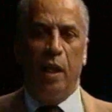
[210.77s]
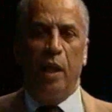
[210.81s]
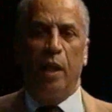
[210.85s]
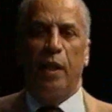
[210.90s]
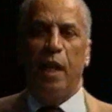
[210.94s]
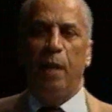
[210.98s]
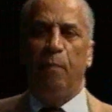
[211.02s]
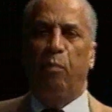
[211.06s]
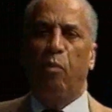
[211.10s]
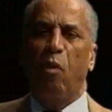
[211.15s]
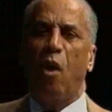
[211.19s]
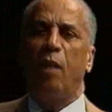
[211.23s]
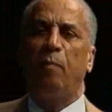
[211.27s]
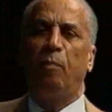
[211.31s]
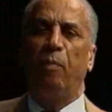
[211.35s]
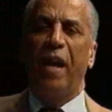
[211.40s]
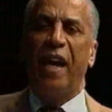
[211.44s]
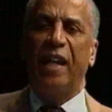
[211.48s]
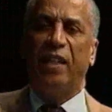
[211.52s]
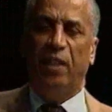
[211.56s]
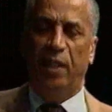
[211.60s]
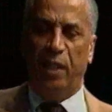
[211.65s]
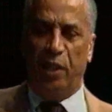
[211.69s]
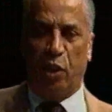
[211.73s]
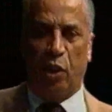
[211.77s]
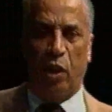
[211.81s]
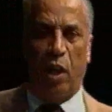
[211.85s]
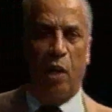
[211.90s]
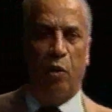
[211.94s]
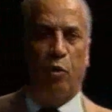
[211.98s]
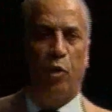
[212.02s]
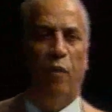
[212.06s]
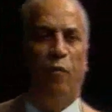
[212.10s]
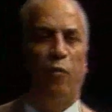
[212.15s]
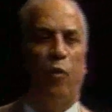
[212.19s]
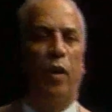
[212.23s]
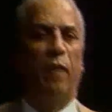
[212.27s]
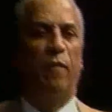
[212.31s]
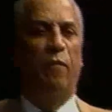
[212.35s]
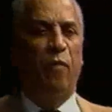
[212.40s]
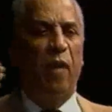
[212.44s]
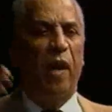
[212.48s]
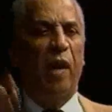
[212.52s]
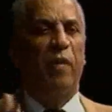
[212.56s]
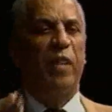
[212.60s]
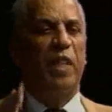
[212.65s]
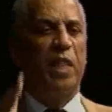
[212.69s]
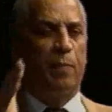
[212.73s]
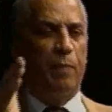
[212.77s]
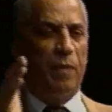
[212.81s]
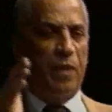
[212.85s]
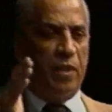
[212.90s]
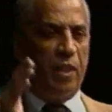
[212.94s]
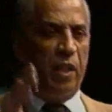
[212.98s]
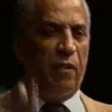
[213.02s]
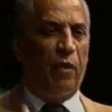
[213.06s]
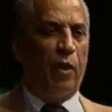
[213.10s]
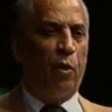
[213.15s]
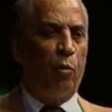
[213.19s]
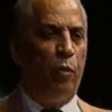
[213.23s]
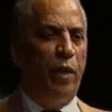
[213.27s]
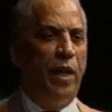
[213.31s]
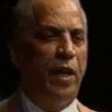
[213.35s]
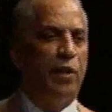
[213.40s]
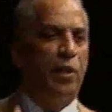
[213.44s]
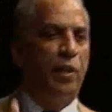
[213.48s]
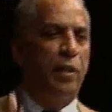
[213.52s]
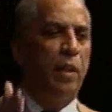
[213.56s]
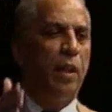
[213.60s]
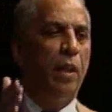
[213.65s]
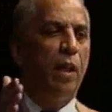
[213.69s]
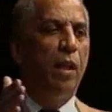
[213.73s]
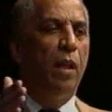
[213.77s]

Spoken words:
they brought blacks in this country for the very specific reason,